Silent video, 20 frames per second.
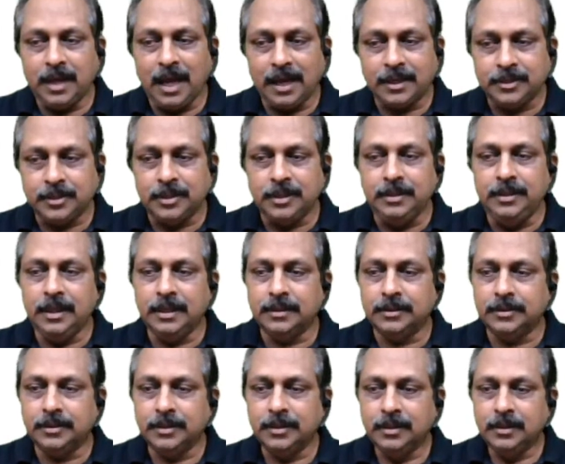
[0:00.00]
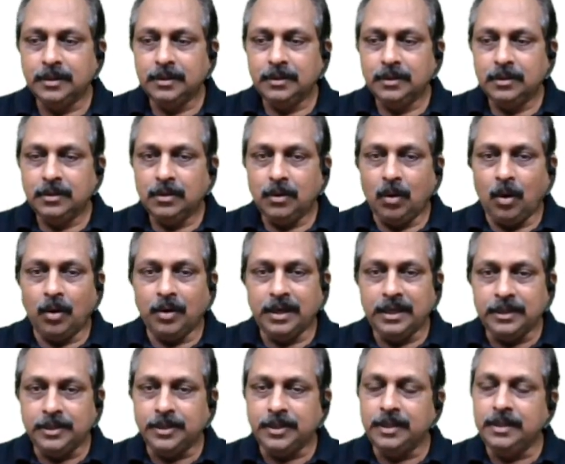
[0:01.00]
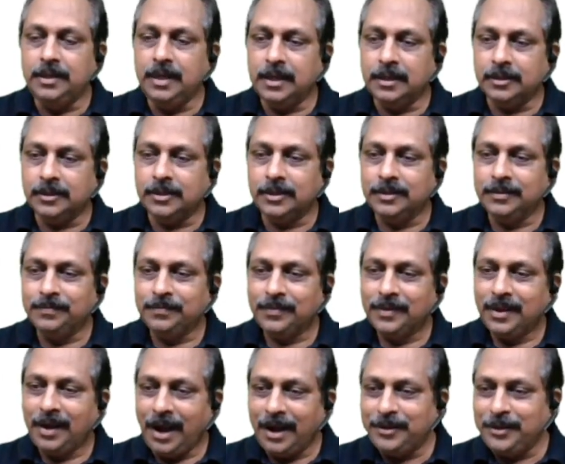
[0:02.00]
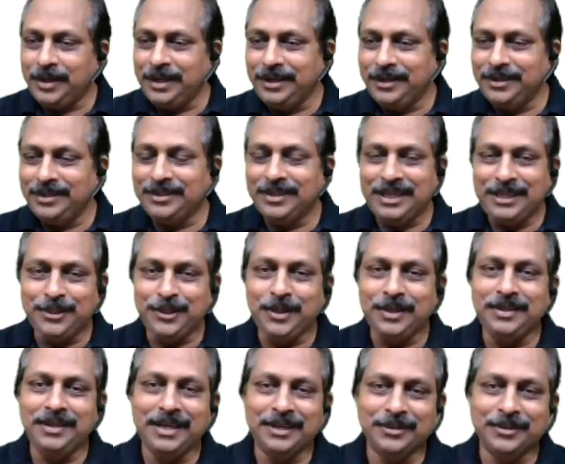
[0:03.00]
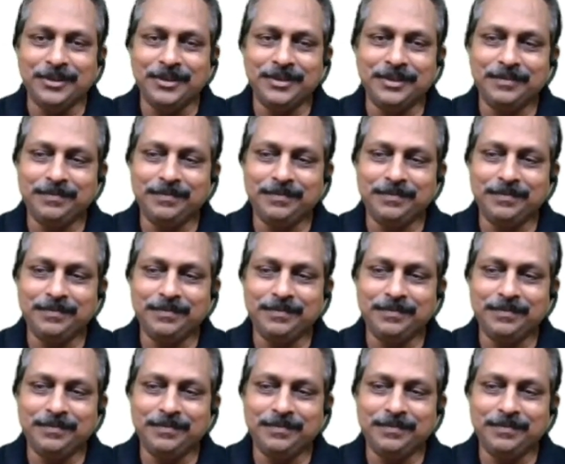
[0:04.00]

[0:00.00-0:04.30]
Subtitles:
accident or incident. I think it is incident.